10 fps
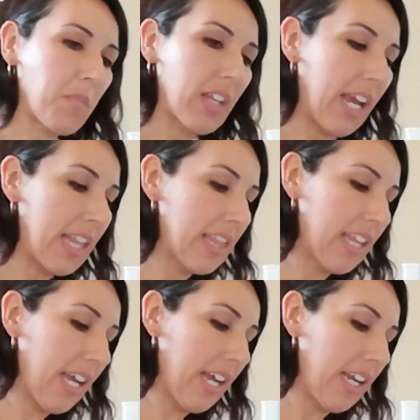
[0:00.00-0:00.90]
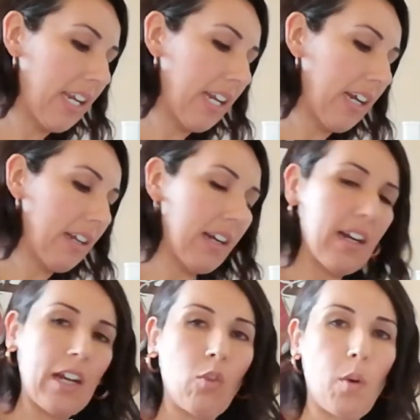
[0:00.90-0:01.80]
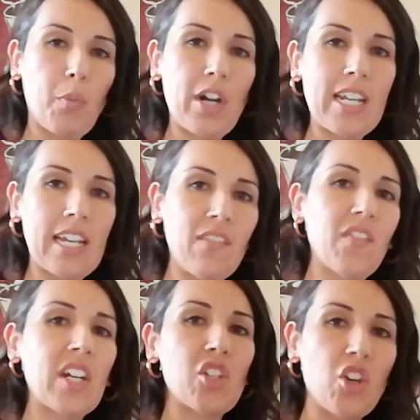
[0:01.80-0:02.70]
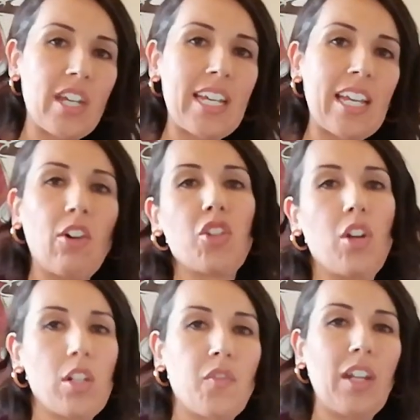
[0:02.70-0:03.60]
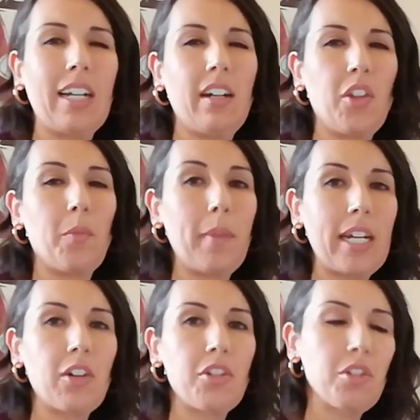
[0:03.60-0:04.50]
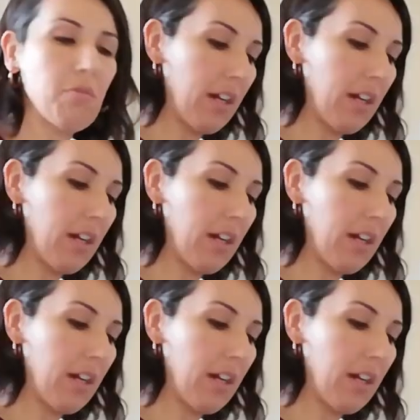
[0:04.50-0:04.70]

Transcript: and then incorporating it and finish cooking it in our sauce for like another minute or 2.